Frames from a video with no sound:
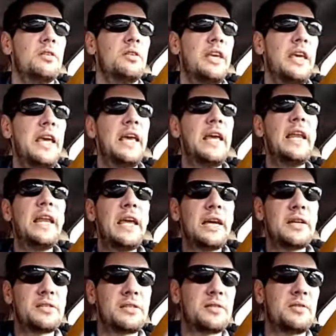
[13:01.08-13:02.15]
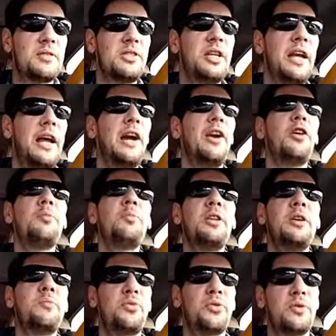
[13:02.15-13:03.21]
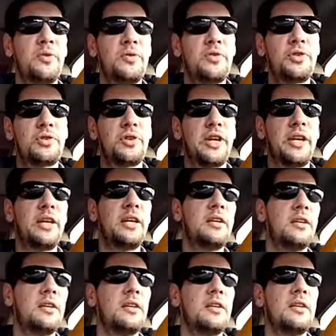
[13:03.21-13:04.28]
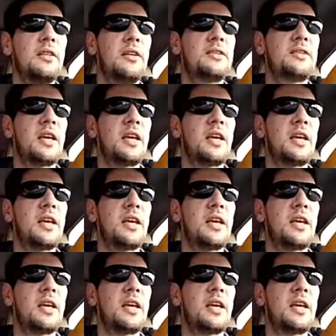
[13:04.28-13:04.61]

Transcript: hideous, terribly pruned tree that's